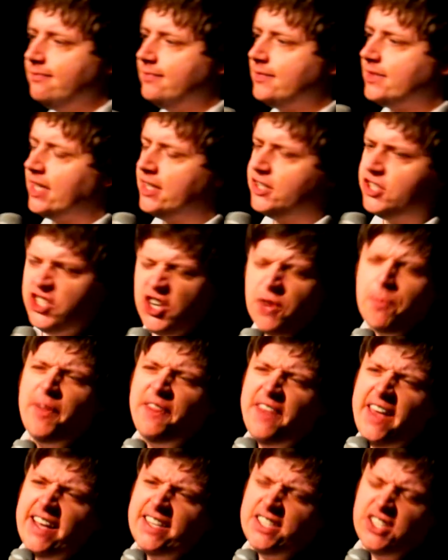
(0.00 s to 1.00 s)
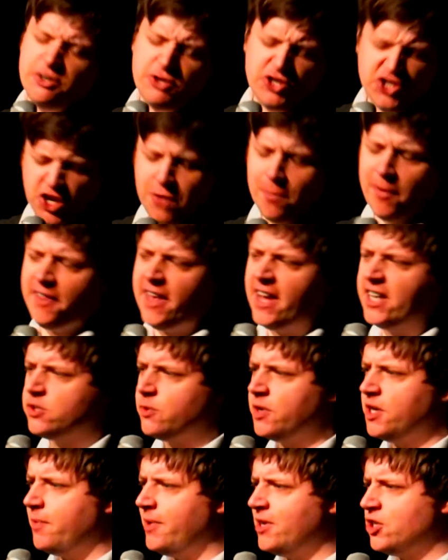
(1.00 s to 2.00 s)
Stupid things. You do stupid things
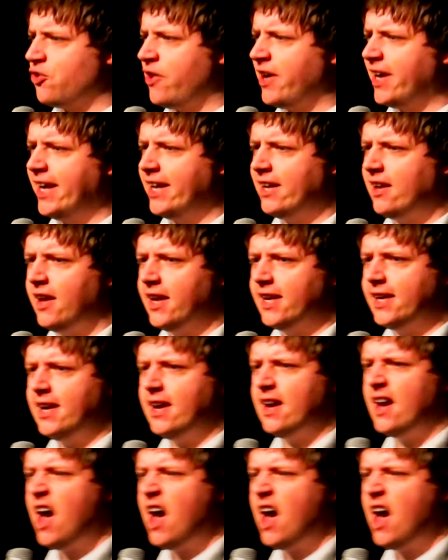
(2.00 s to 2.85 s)
when you've been drinking. Like,